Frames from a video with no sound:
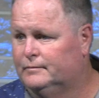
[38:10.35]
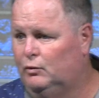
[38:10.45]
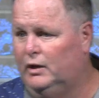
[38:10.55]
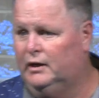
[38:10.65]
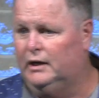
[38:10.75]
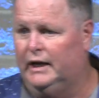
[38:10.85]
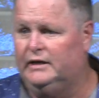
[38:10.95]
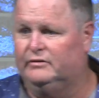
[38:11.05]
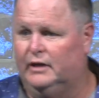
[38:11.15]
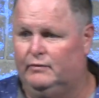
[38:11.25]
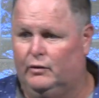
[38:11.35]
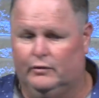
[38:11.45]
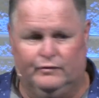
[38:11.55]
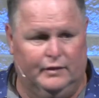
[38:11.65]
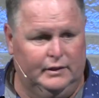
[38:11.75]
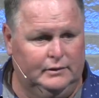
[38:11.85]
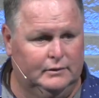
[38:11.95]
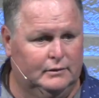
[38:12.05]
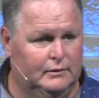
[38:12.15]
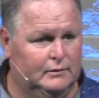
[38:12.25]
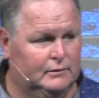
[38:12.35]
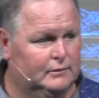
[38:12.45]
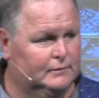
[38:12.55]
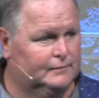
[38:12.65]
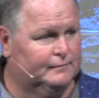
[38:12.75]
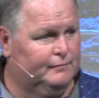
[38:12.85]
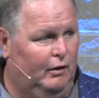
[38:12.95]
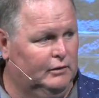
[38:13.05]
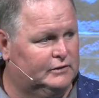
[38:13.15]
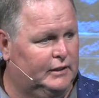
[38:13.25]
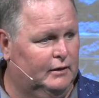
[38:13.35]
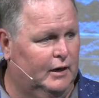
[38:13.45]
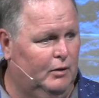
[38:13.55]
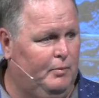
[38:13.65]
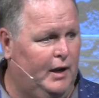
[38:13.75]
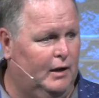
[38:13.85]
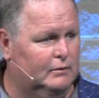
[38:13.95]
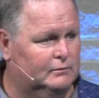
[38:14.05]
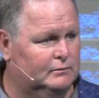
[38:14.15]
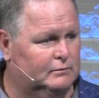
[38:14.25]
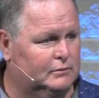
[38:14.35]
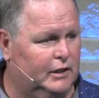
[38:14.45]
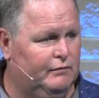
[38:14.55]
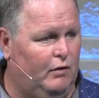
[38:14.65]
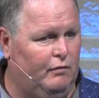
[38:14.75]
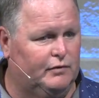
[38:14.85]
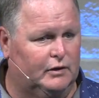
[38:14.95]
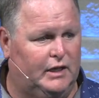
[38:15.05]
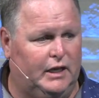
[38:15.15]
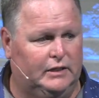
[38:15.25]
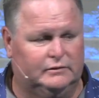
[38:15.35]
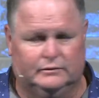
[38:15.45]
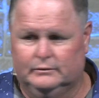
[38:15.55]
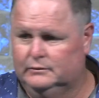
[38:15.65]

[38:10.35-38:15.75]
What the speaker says: Don't let the ladies have all the fun. Volunteer, help out. Get involved with our kids.